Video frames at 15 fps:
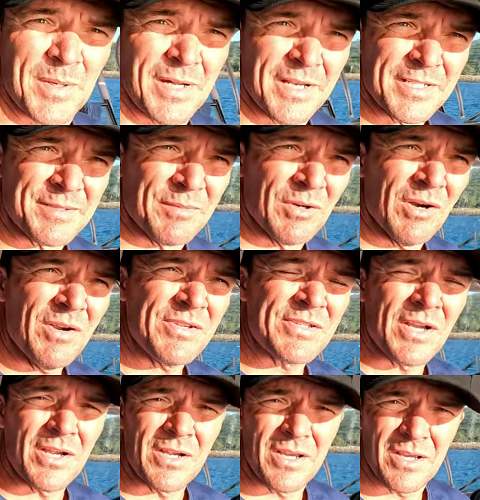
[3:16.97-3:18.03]
part of tomorrow.
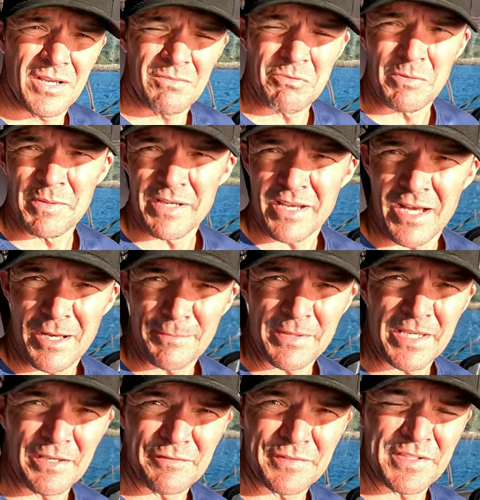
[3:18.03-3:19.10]
So we'll be um,
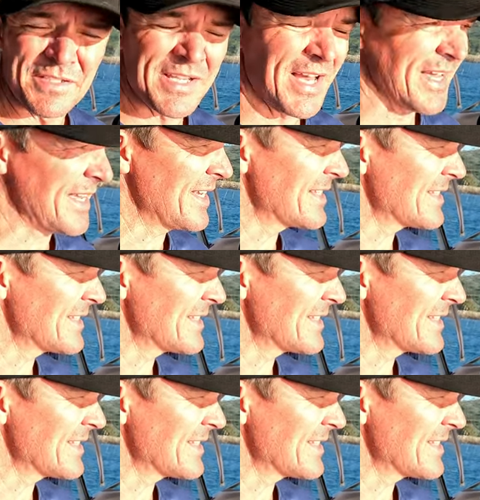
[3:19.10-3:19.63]
here for the day.